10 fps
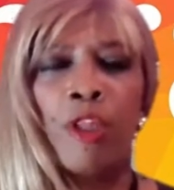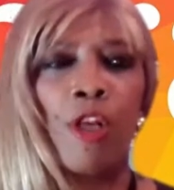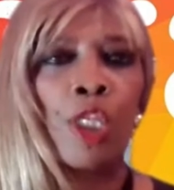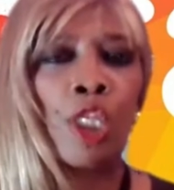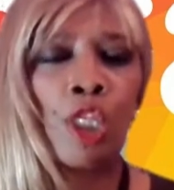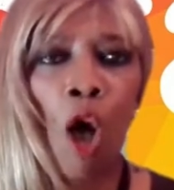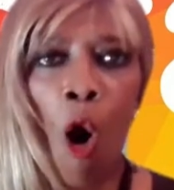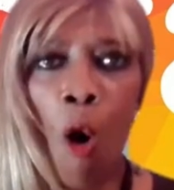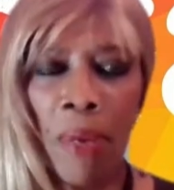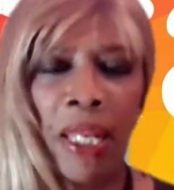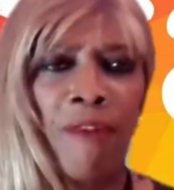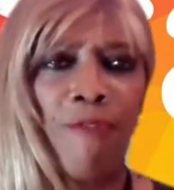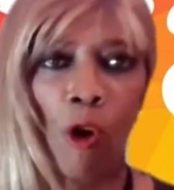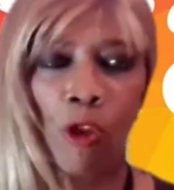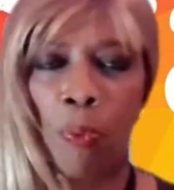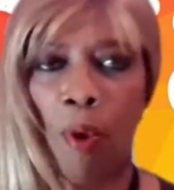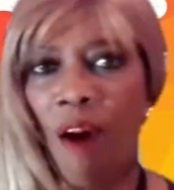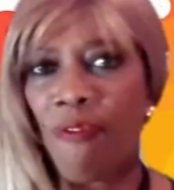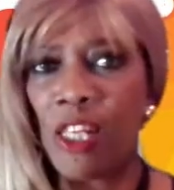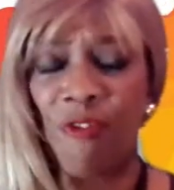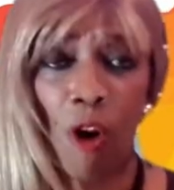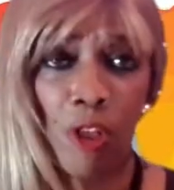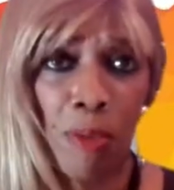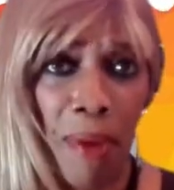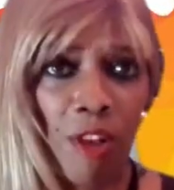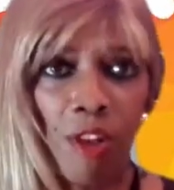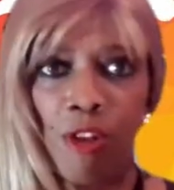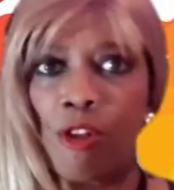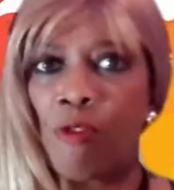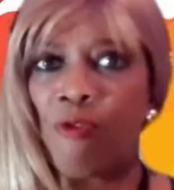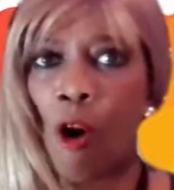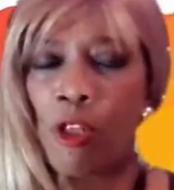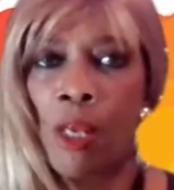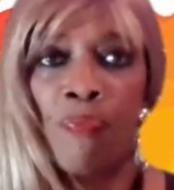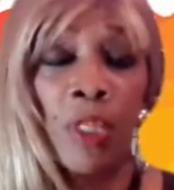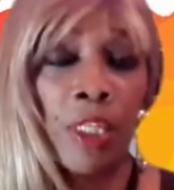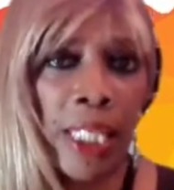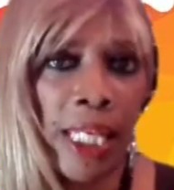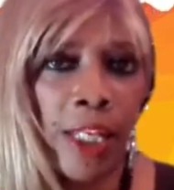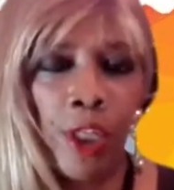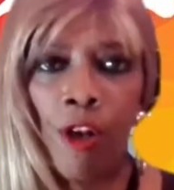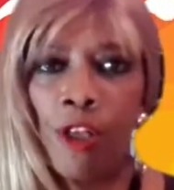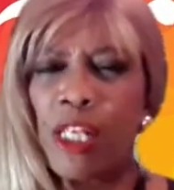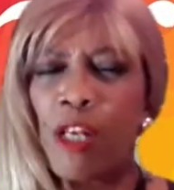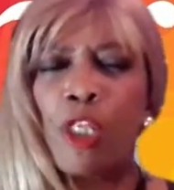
There are so many false prophets, false ministers, false teachers.